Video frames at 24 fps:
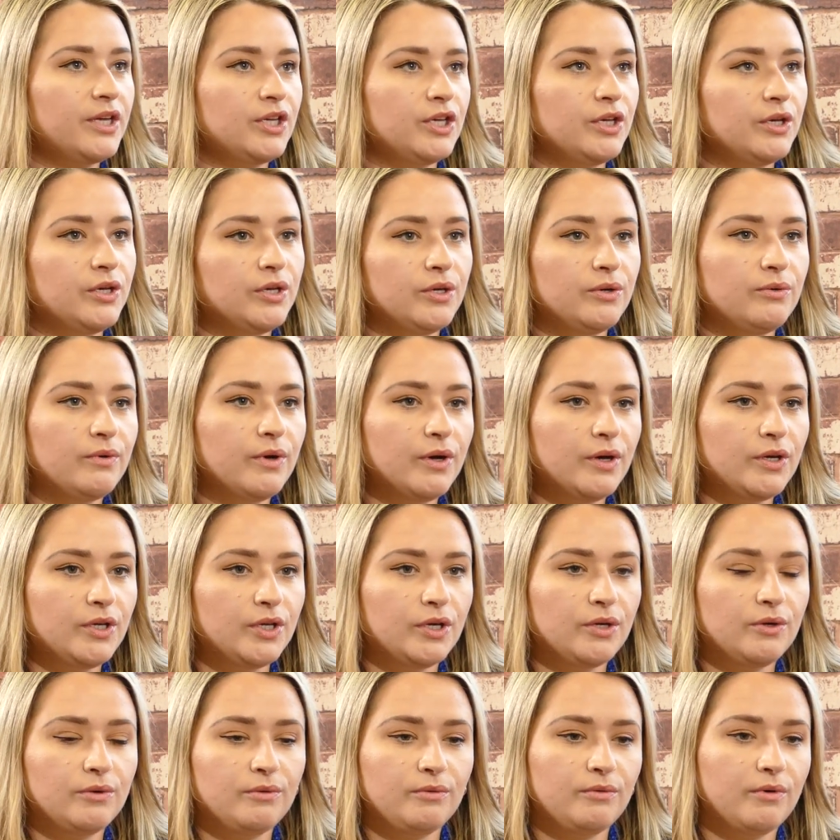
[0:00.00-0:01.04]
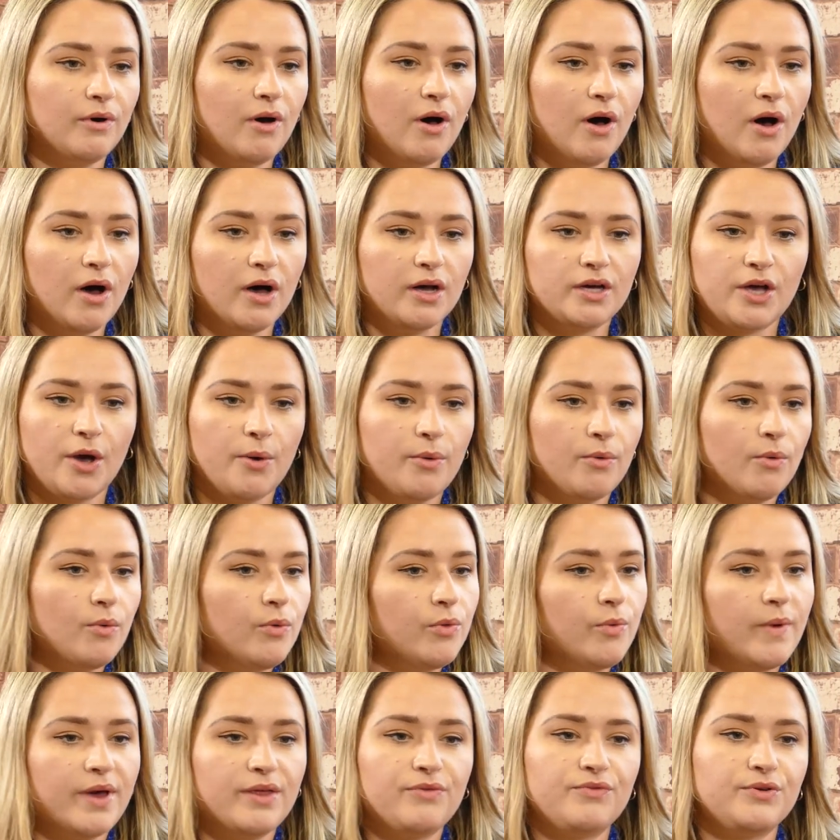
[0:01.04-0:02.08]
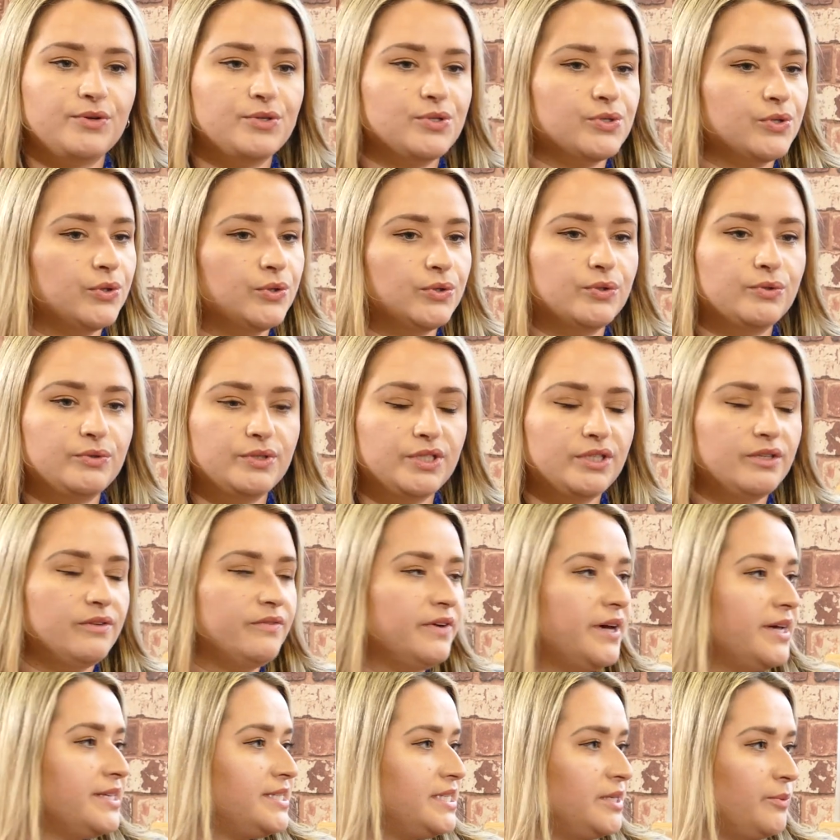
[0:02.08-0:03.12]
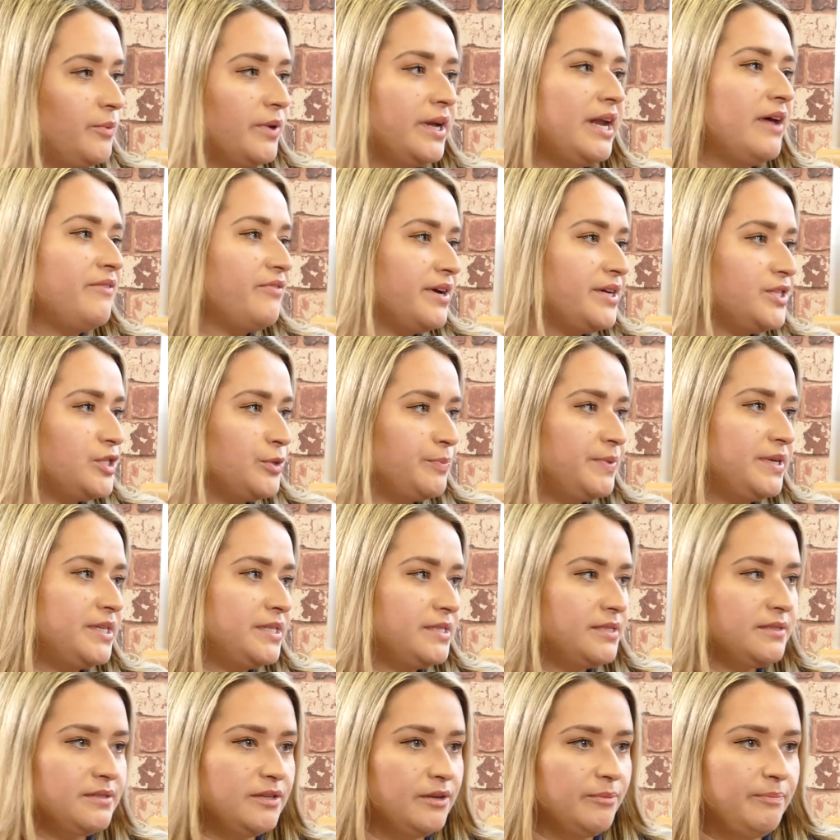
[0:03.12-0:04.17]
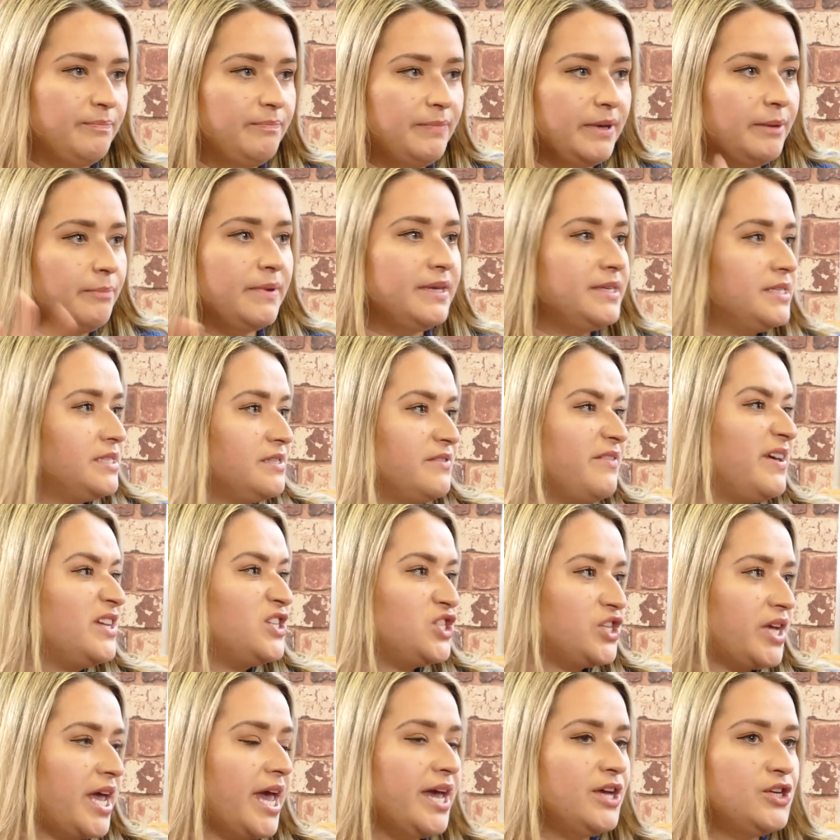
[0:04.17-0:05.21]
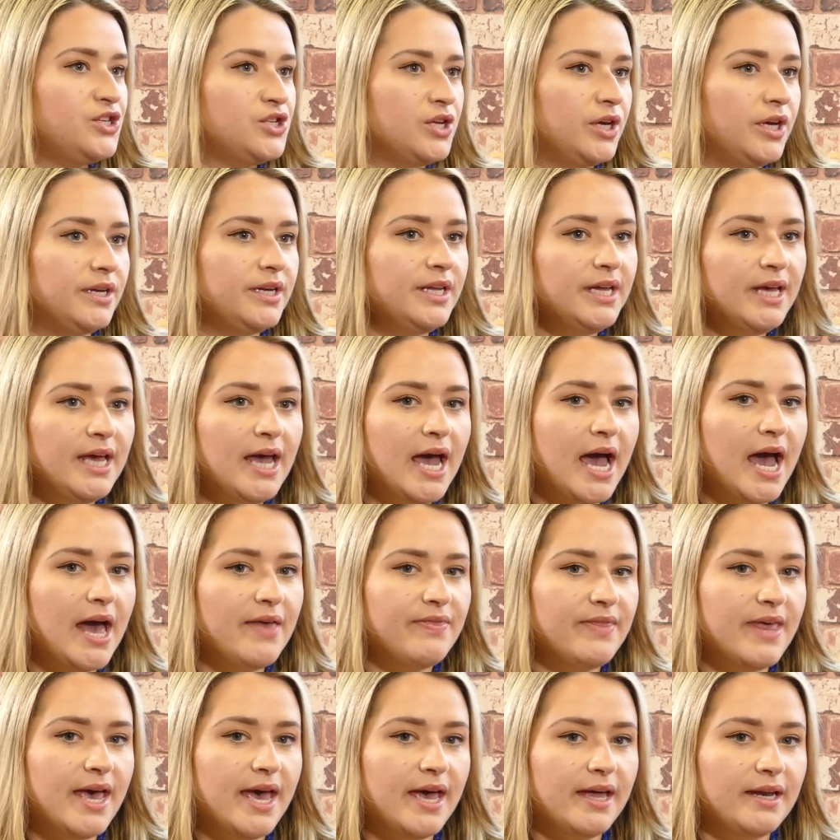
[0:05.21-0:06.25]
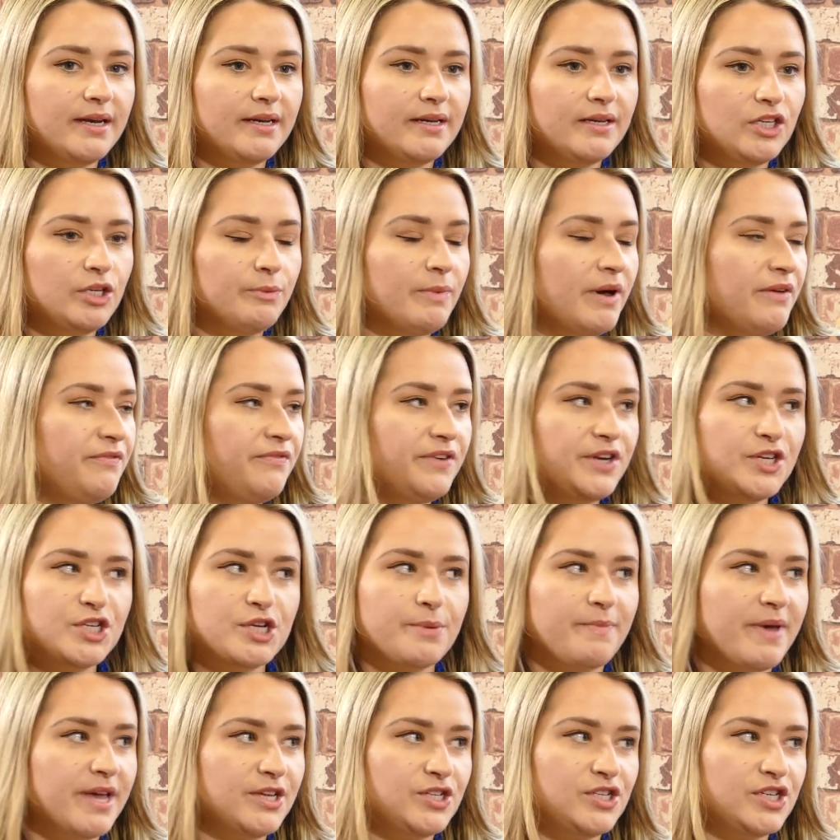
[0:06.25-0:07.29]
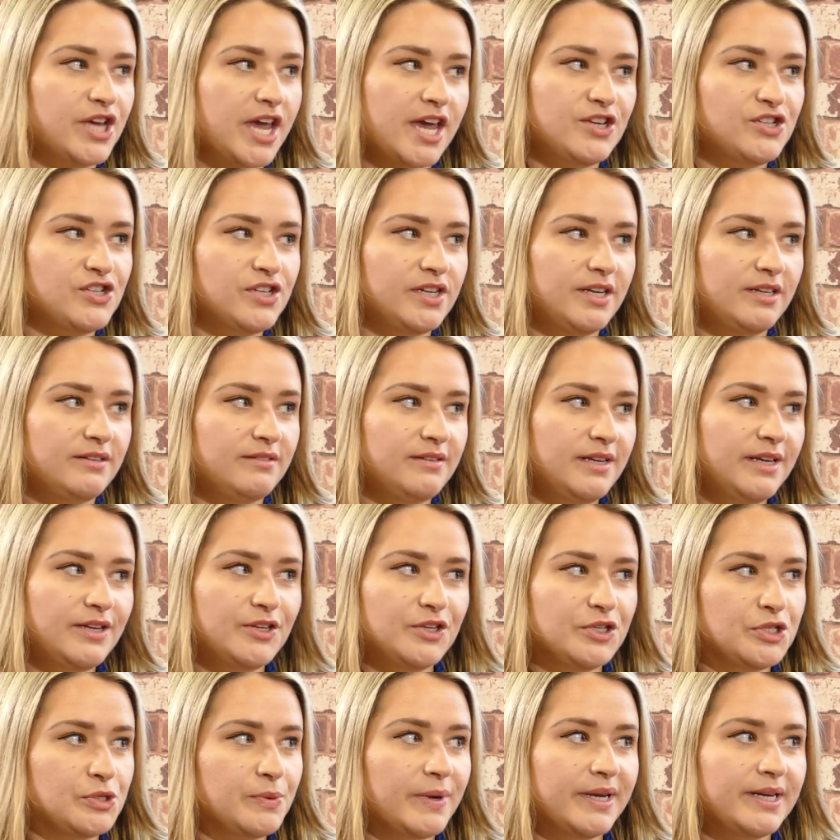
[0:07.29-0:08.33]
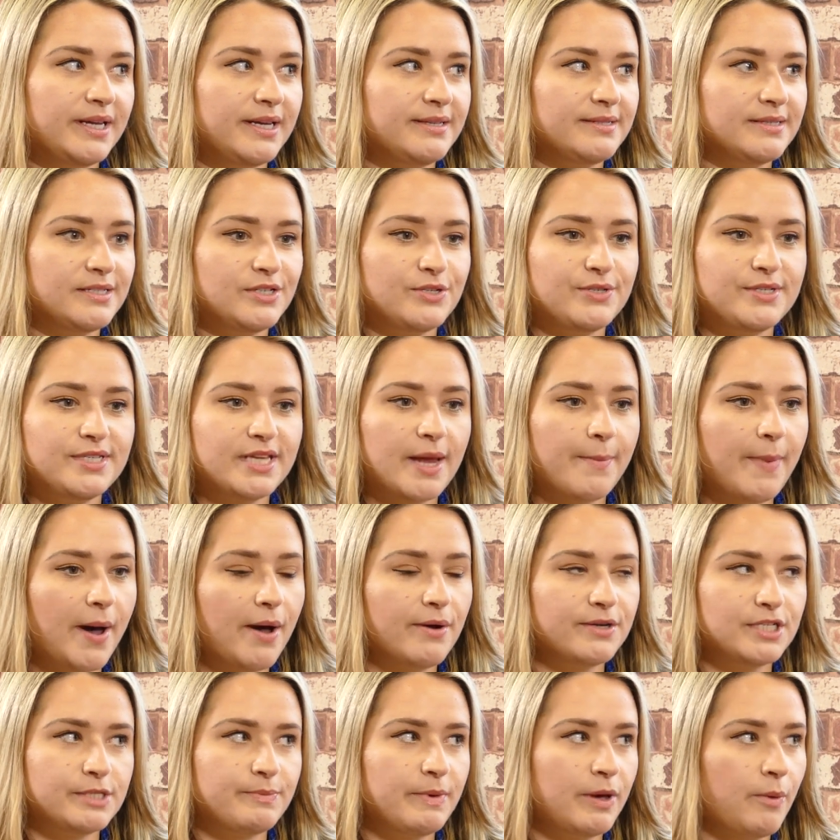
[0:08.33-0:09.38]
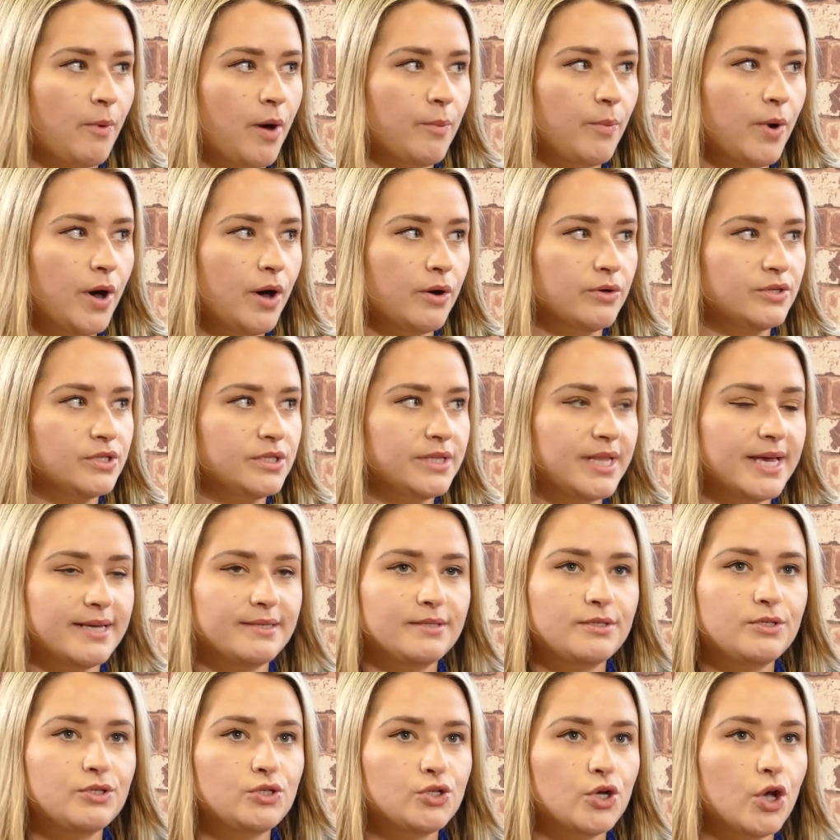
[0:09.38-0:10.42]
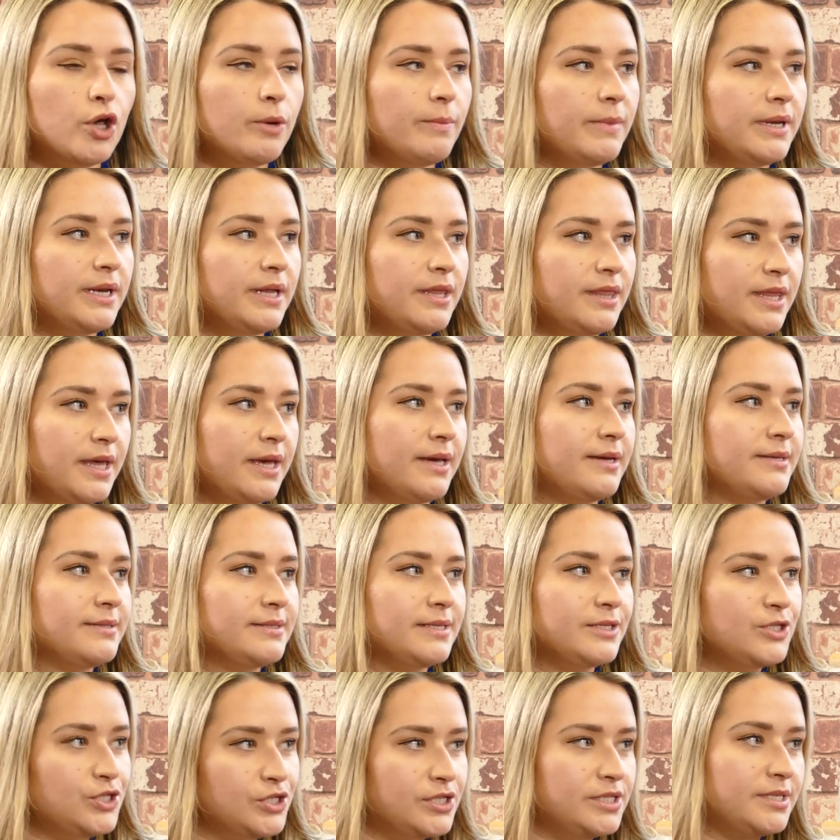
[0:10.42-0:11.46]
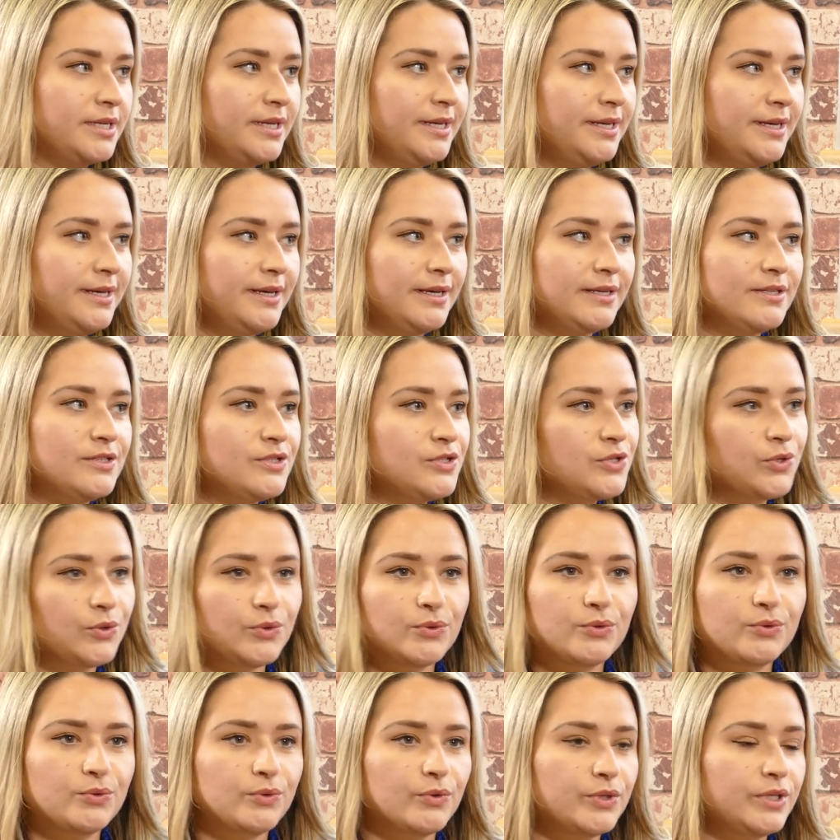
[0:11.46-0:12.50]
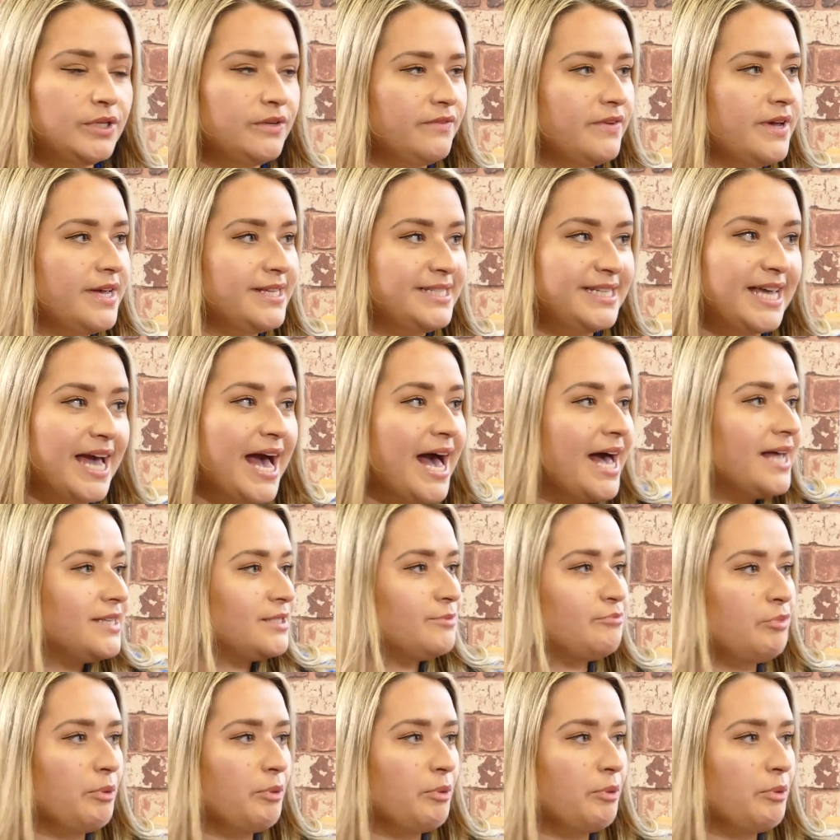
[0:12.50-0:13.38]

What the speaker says: You go all the way through school, university, whatever it is, your big pieces of education, and then you might finish up education in your 20s and you step out into the big wide world, and there's so many things that just school or university hasn't